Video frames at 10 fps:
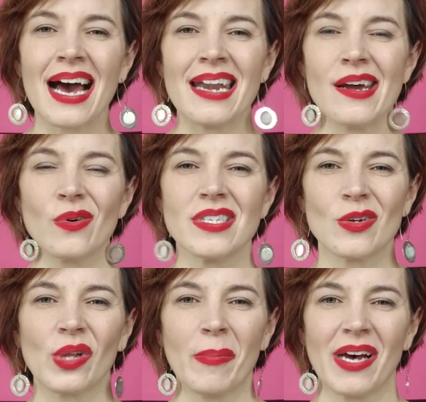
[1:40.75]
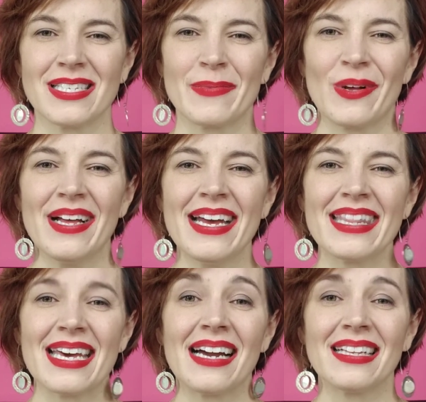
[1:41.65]
I know it's totally possible.
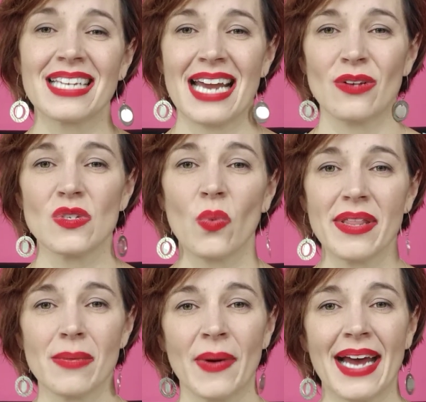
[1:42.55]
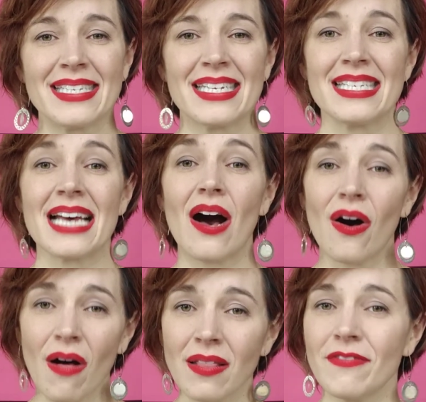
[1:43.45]
Then I'll announce what the prize is.
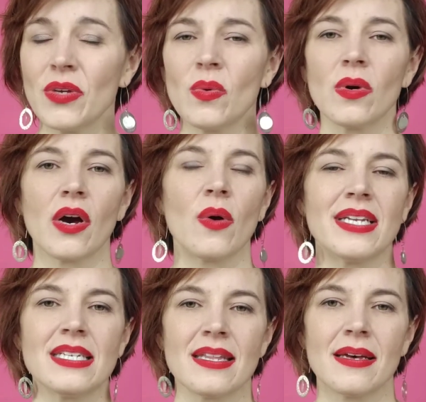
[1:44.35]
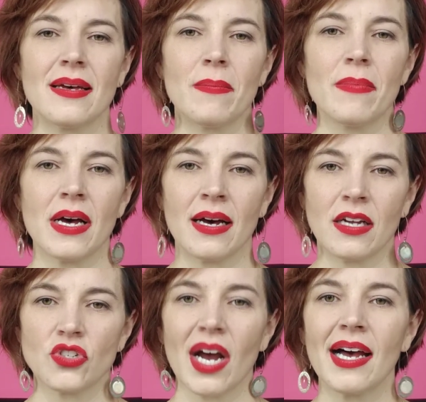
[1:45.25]
All of you will go into the
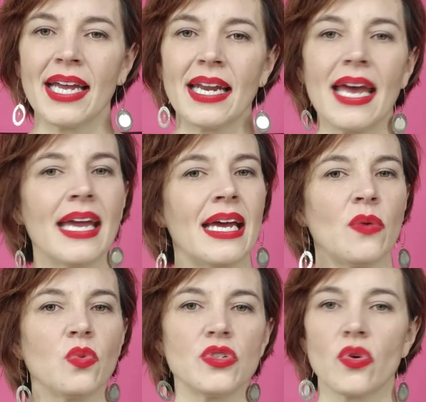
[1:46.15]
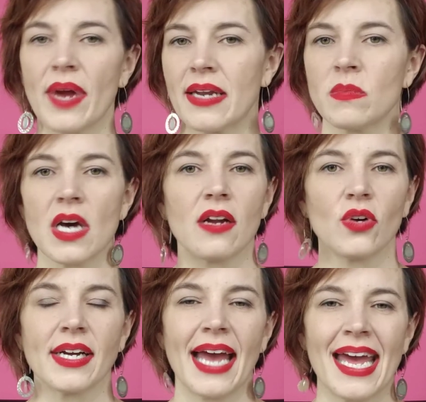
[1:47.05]
uh, drawing, and we'll do a
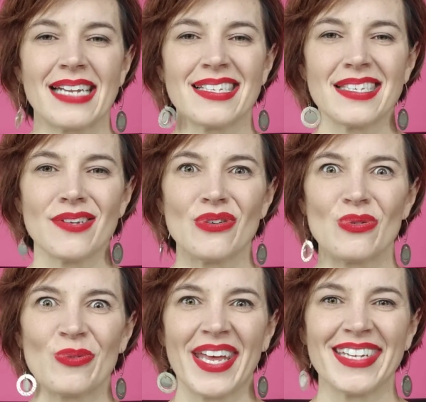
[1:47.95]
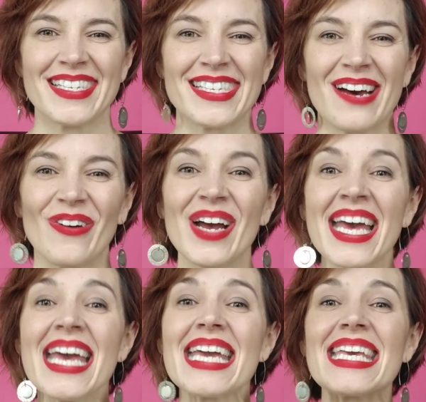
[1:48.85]
random.org and see who wins. So
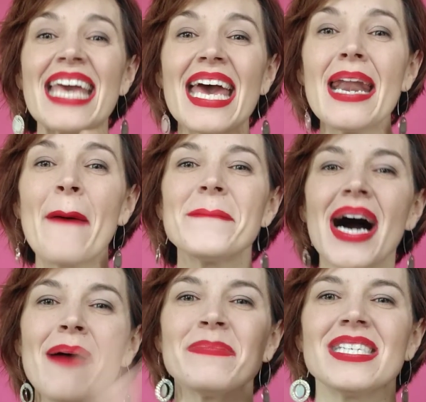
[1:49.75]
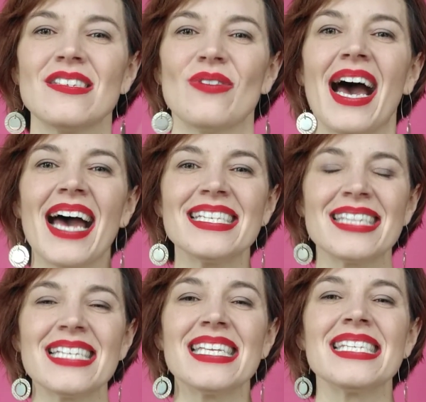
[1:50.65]
get pumped, you guys.
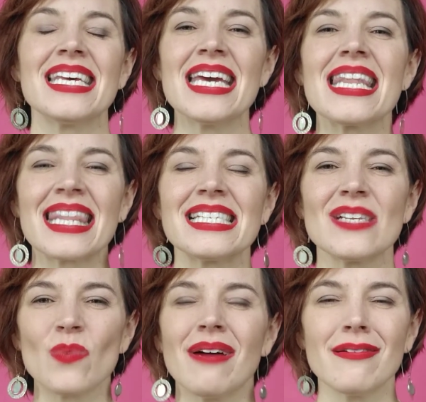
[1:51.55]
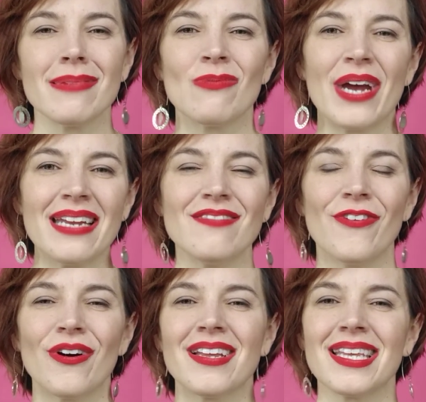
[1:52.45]
This is it. This is what we've been waiting
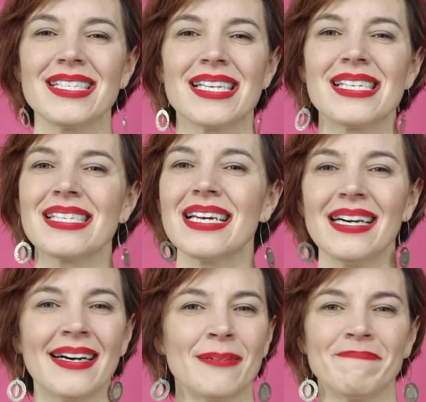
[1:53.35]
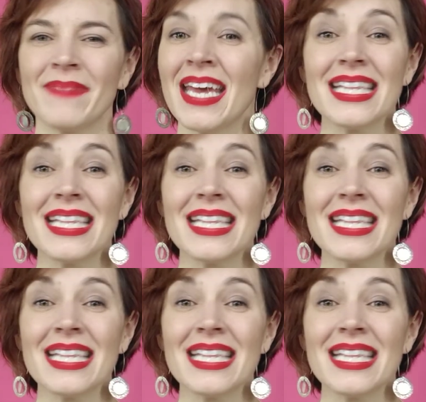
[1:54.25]
for. This is um,